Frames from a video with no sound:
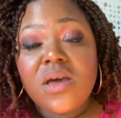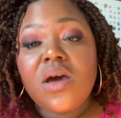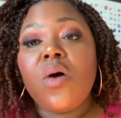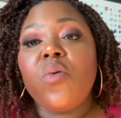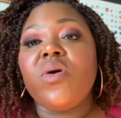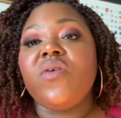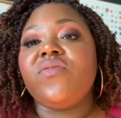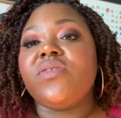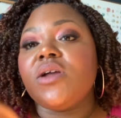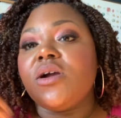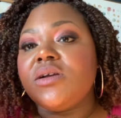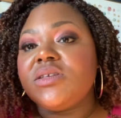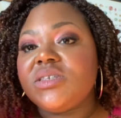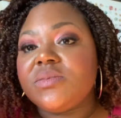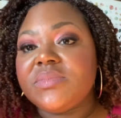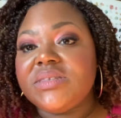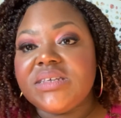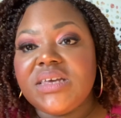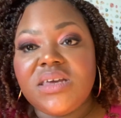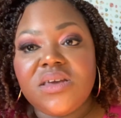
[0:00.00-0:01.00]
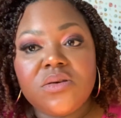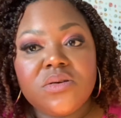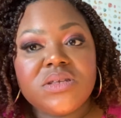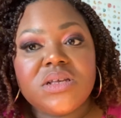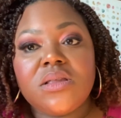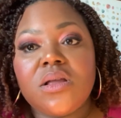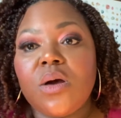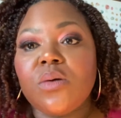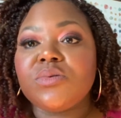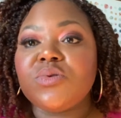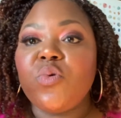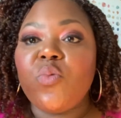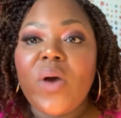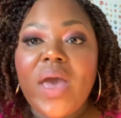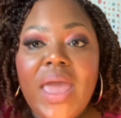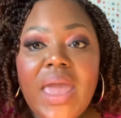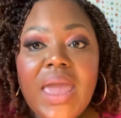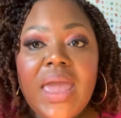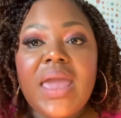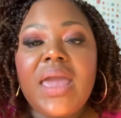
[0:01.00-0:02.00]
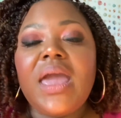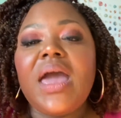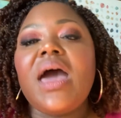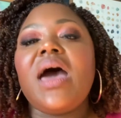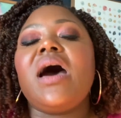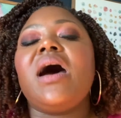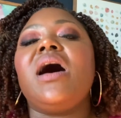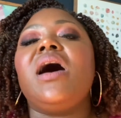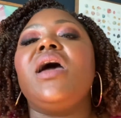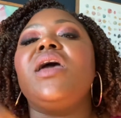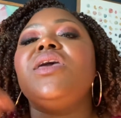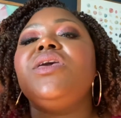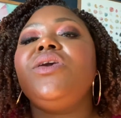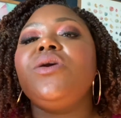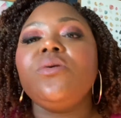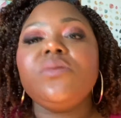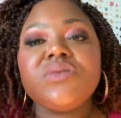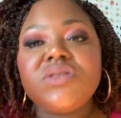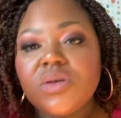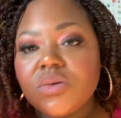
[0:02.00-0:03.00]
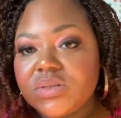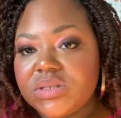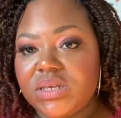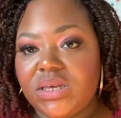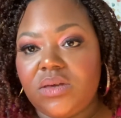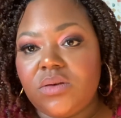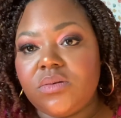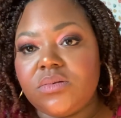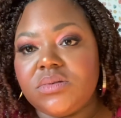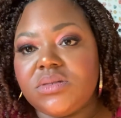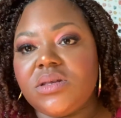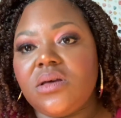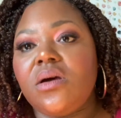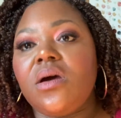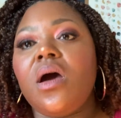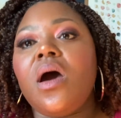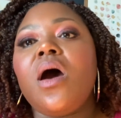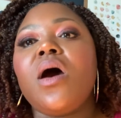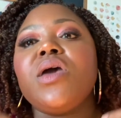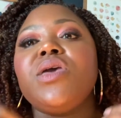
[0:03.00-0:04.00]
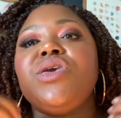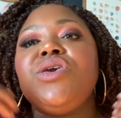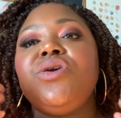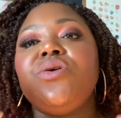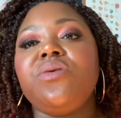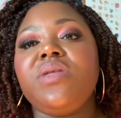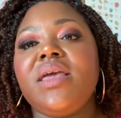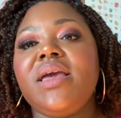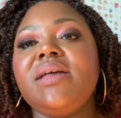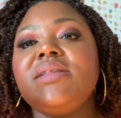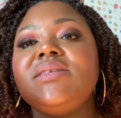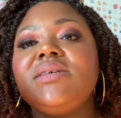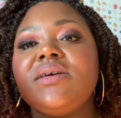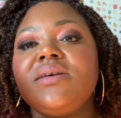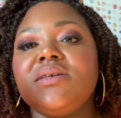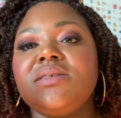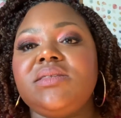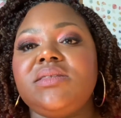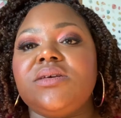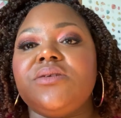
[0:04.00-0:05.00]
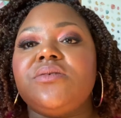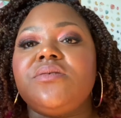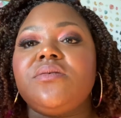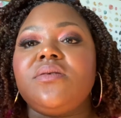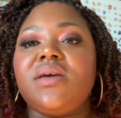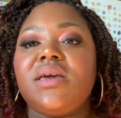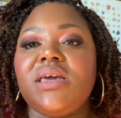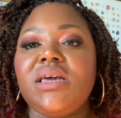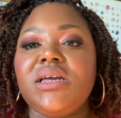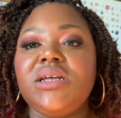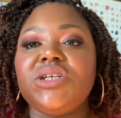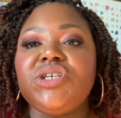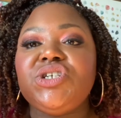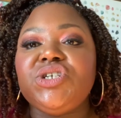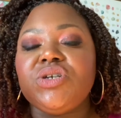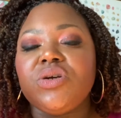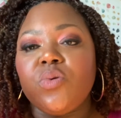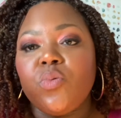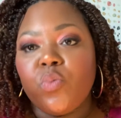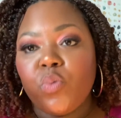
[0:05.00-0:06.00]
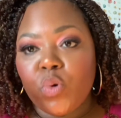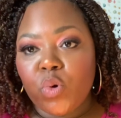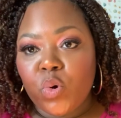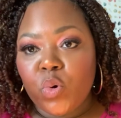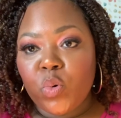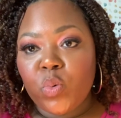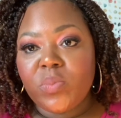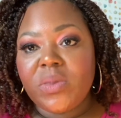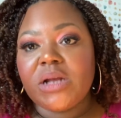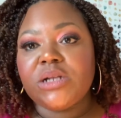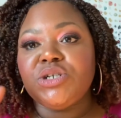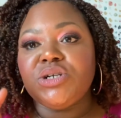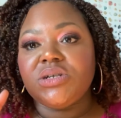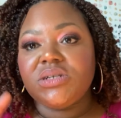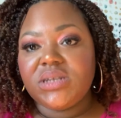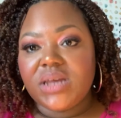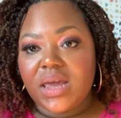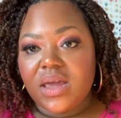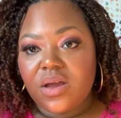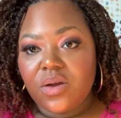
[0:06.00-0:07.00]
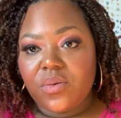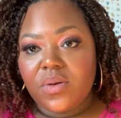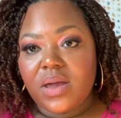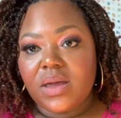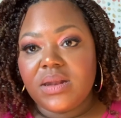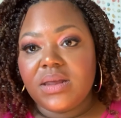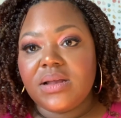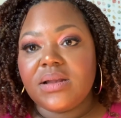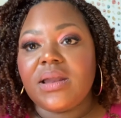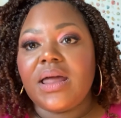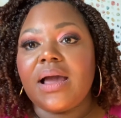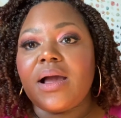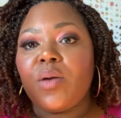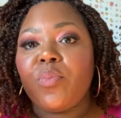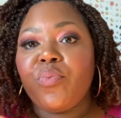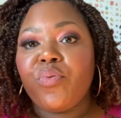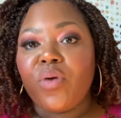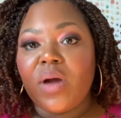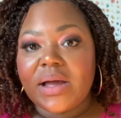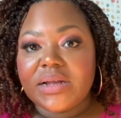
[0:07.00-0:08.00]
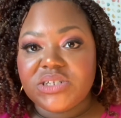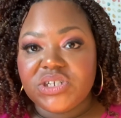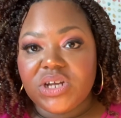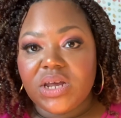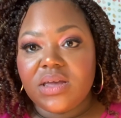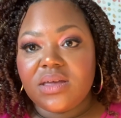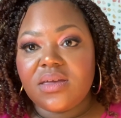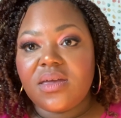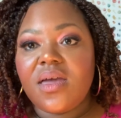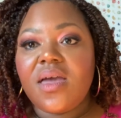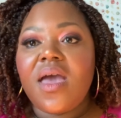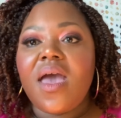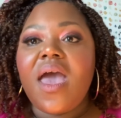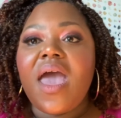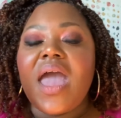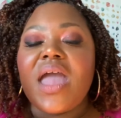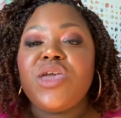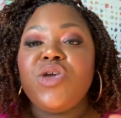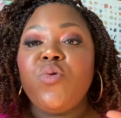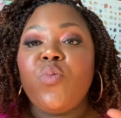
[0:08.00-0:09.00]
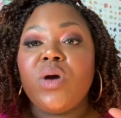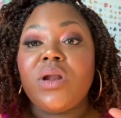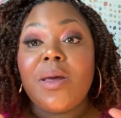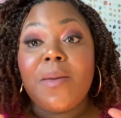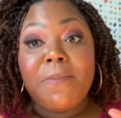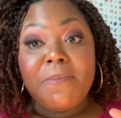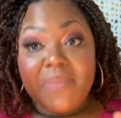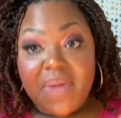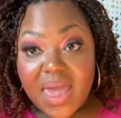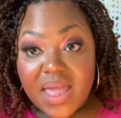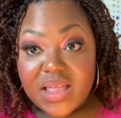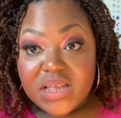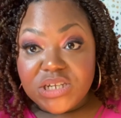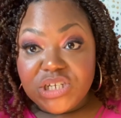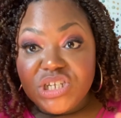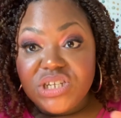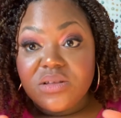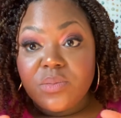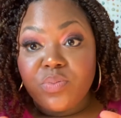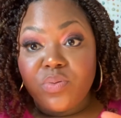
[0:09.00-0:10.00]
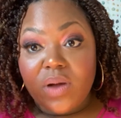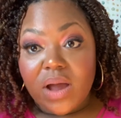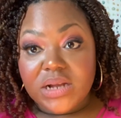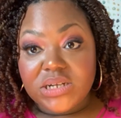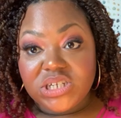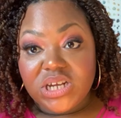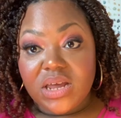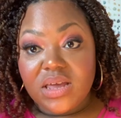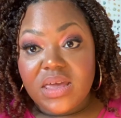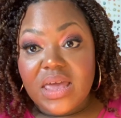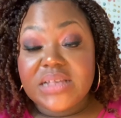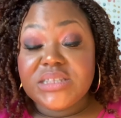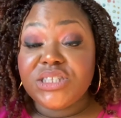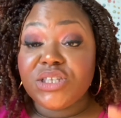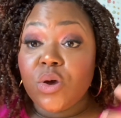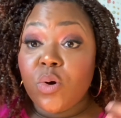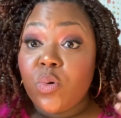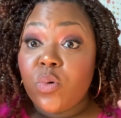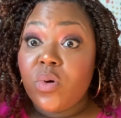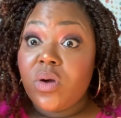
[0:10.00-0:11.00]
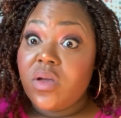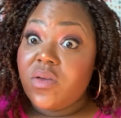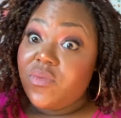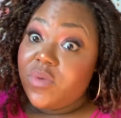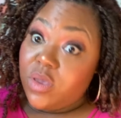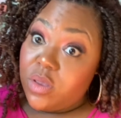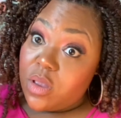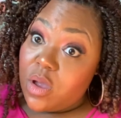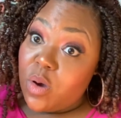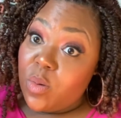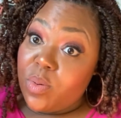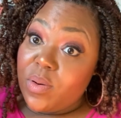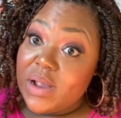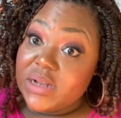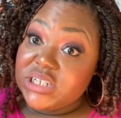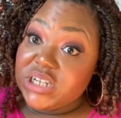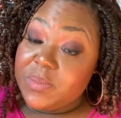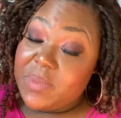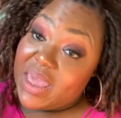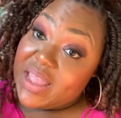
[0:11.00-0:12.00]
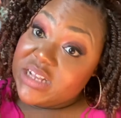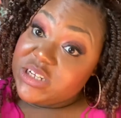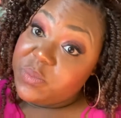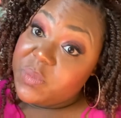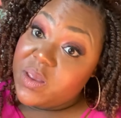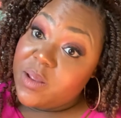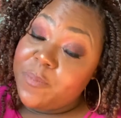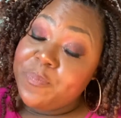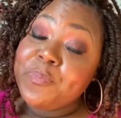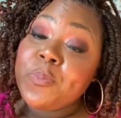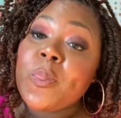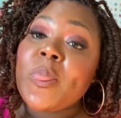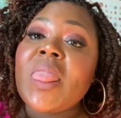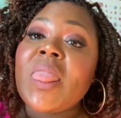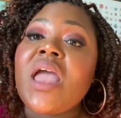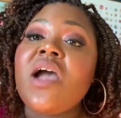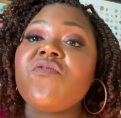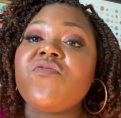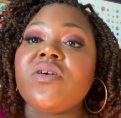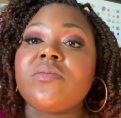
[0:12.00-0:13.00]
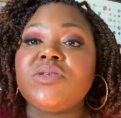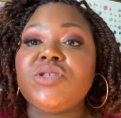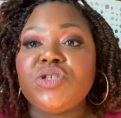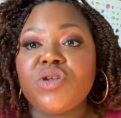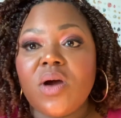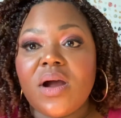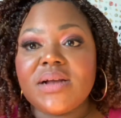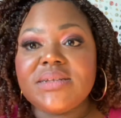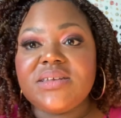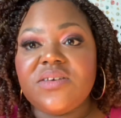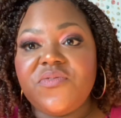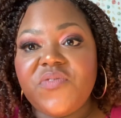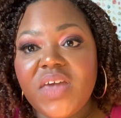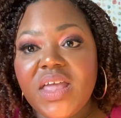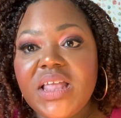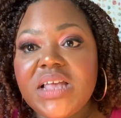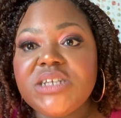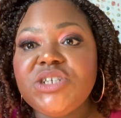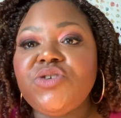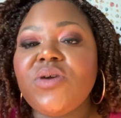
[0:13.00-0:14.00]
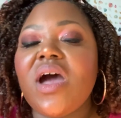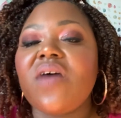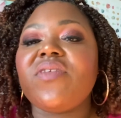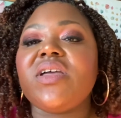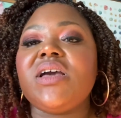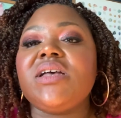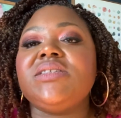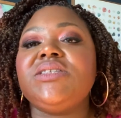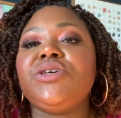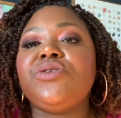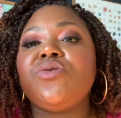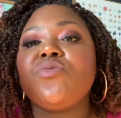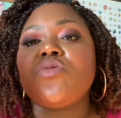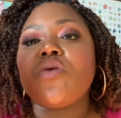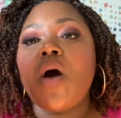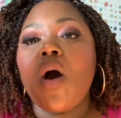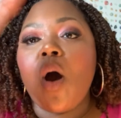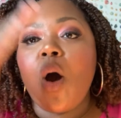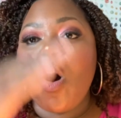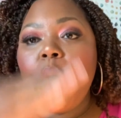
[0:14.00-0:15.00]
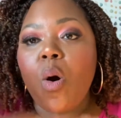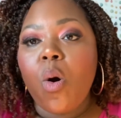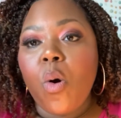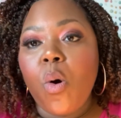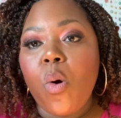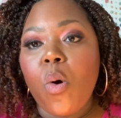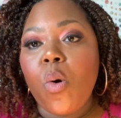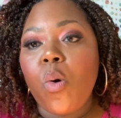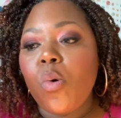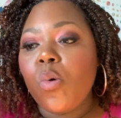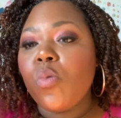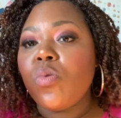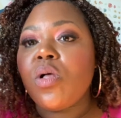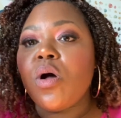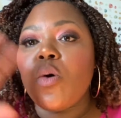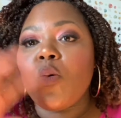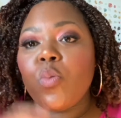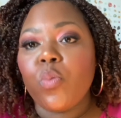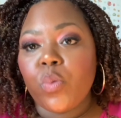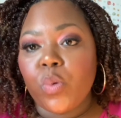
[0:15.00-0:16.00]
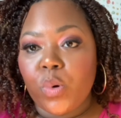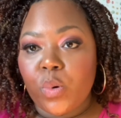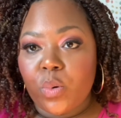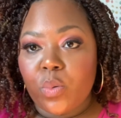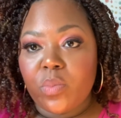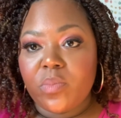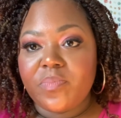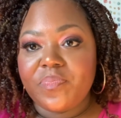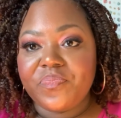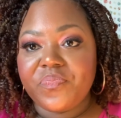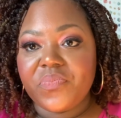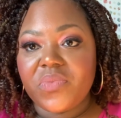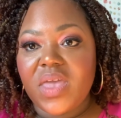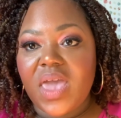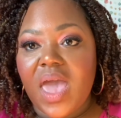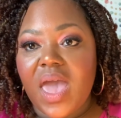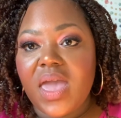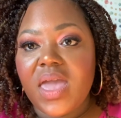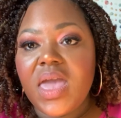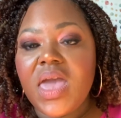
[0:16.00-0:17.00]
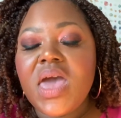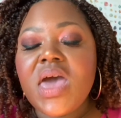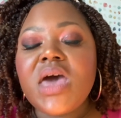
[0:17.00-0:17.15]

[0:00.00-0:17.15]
We've learned some skills along the way. Use those skills. You need to consider each room that you're decorating like a project, and you want to manage the project. And so, if you know project management, from start to finish, you have to consider the whole room, okay?